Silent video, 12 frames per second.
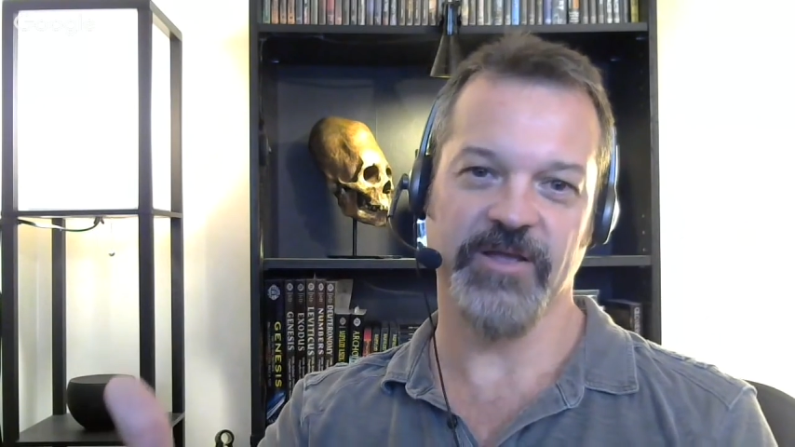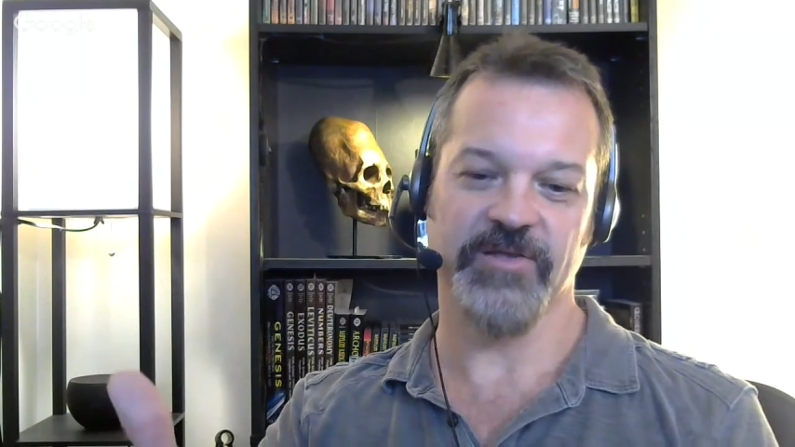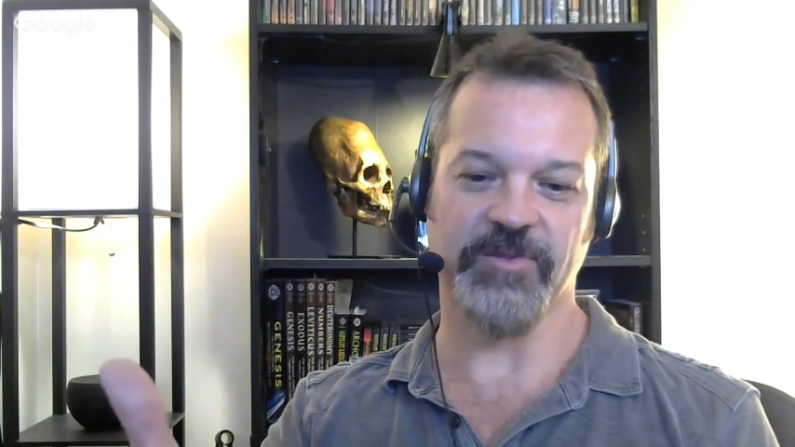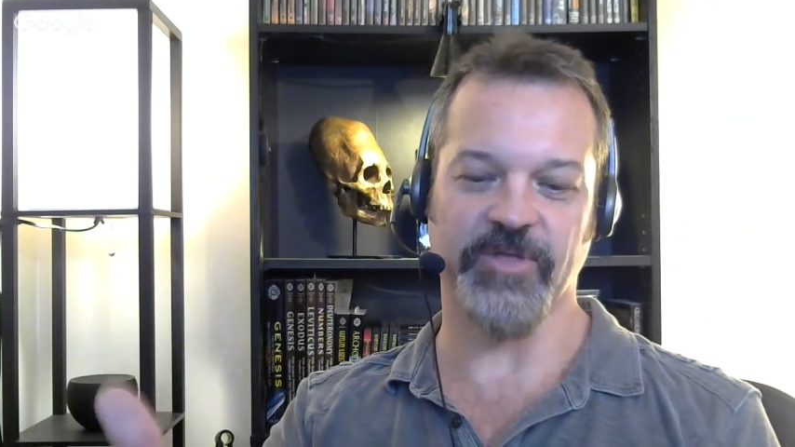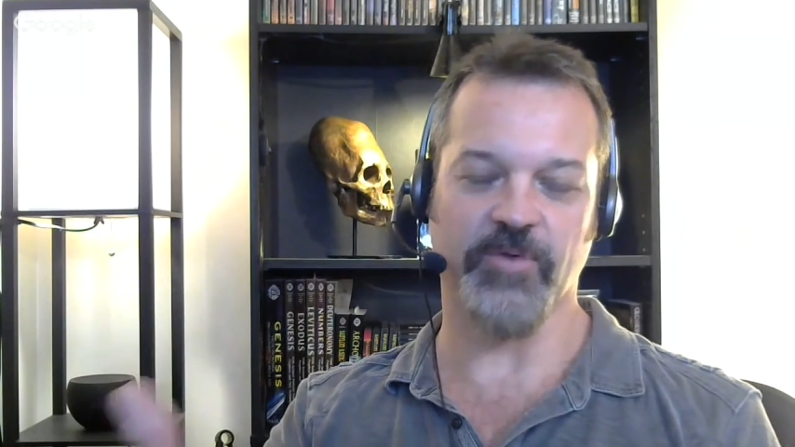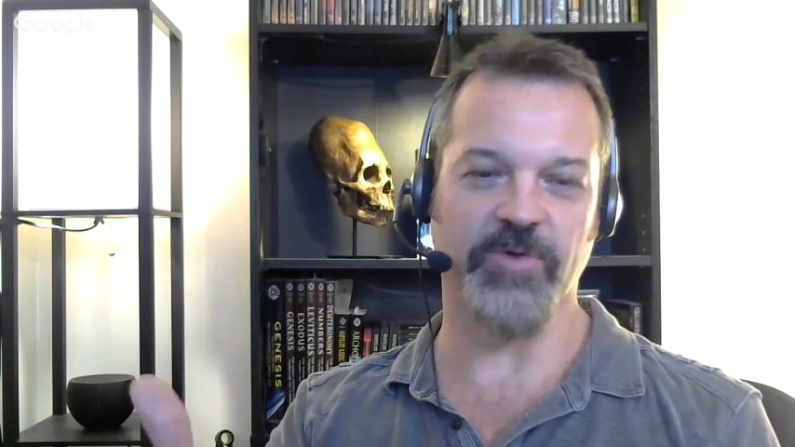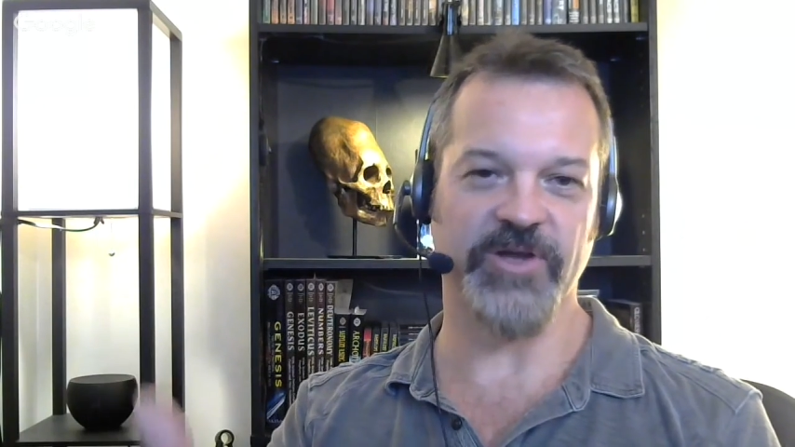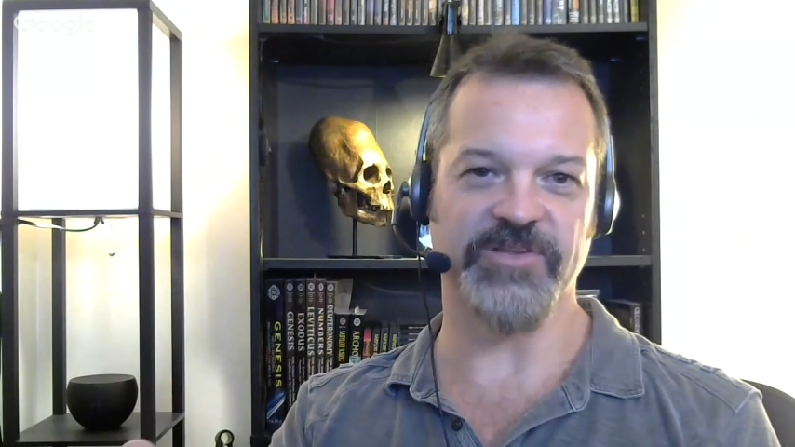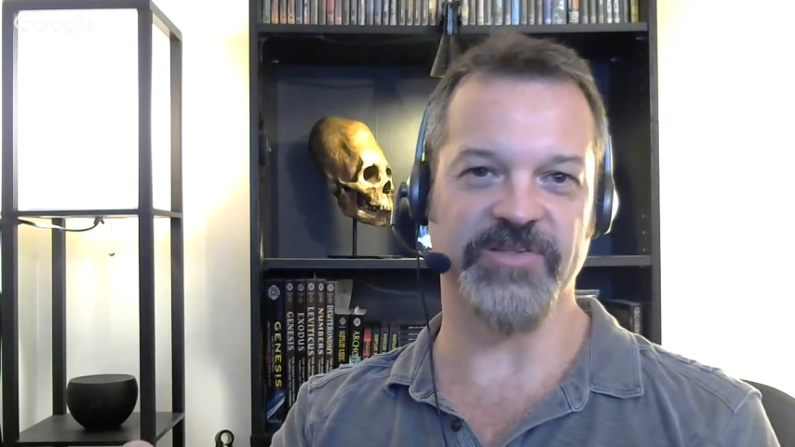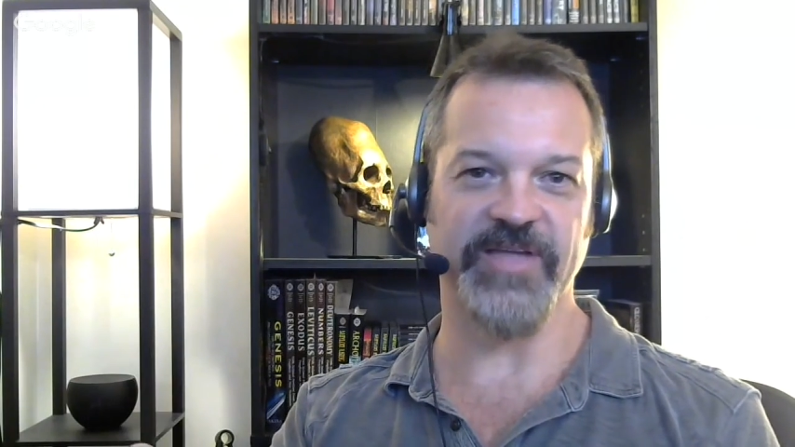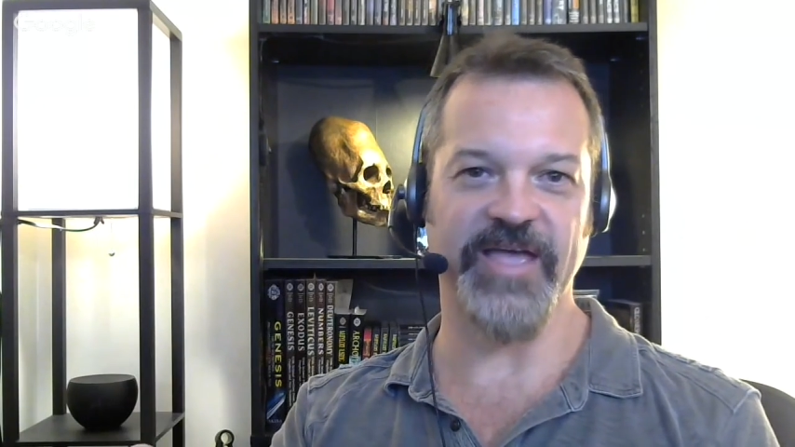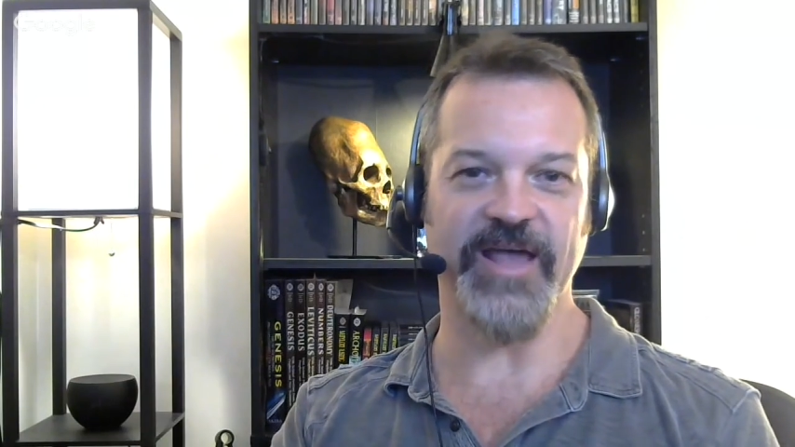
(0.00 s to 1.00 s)
some of the
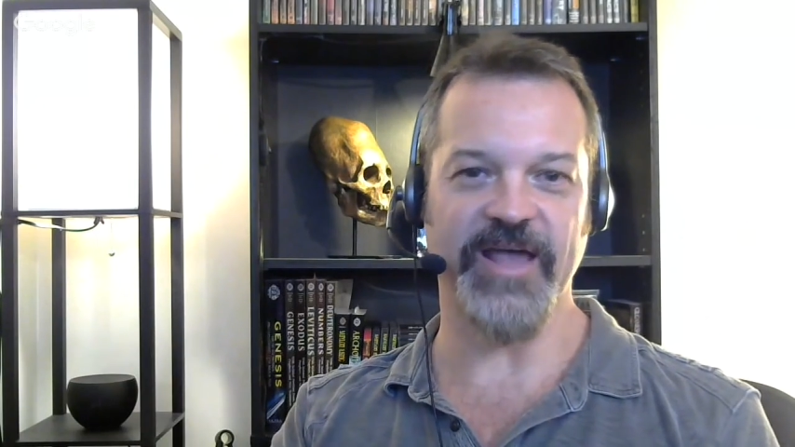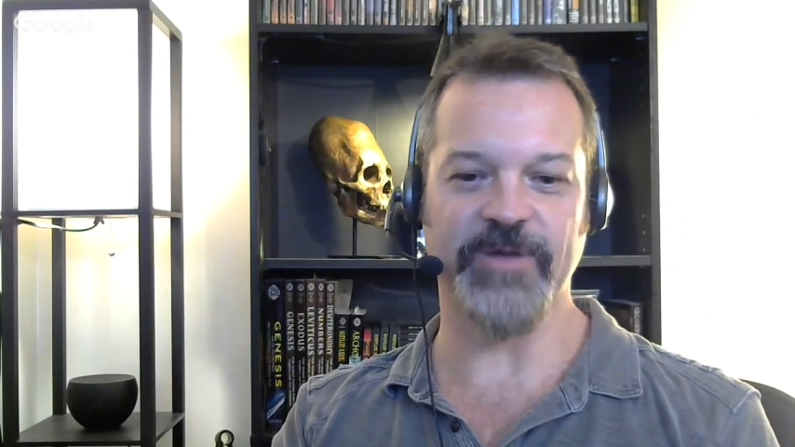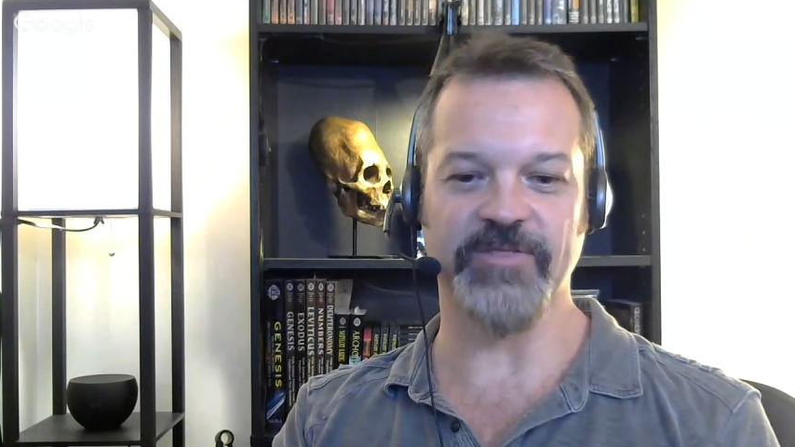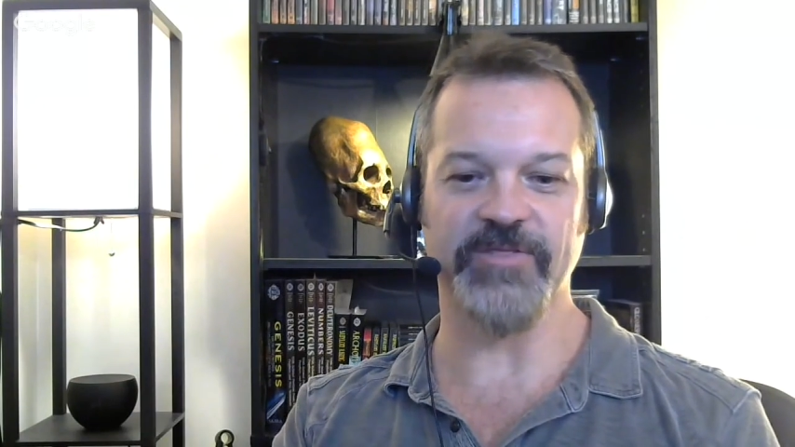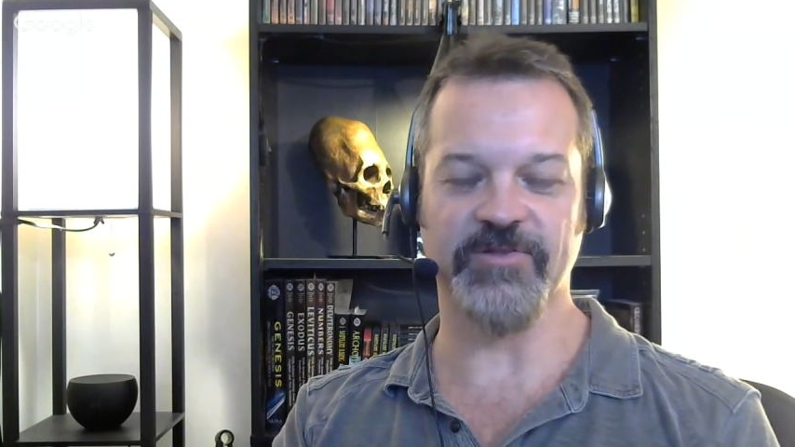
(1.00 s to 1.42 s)
questions they had about